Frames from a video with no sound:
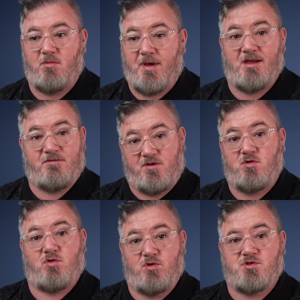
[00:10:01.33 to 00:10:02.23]
about if
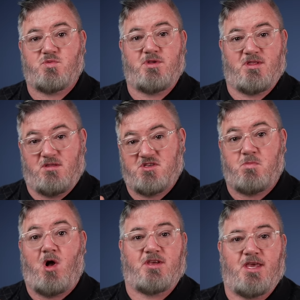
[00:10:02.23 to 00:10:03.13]
you cruise with
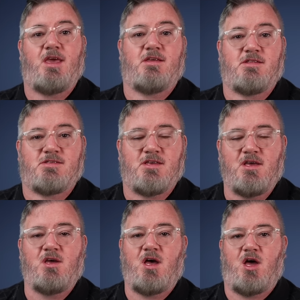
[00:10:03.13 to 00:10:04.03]
small kids,
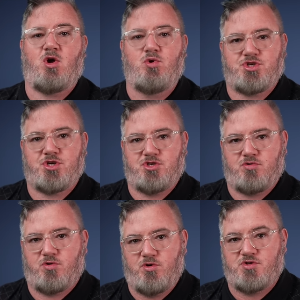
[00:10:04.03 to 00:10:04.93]
uh, who should
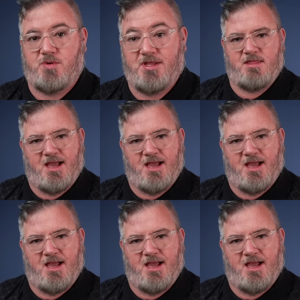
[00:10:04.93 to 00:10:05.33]
you cruise with?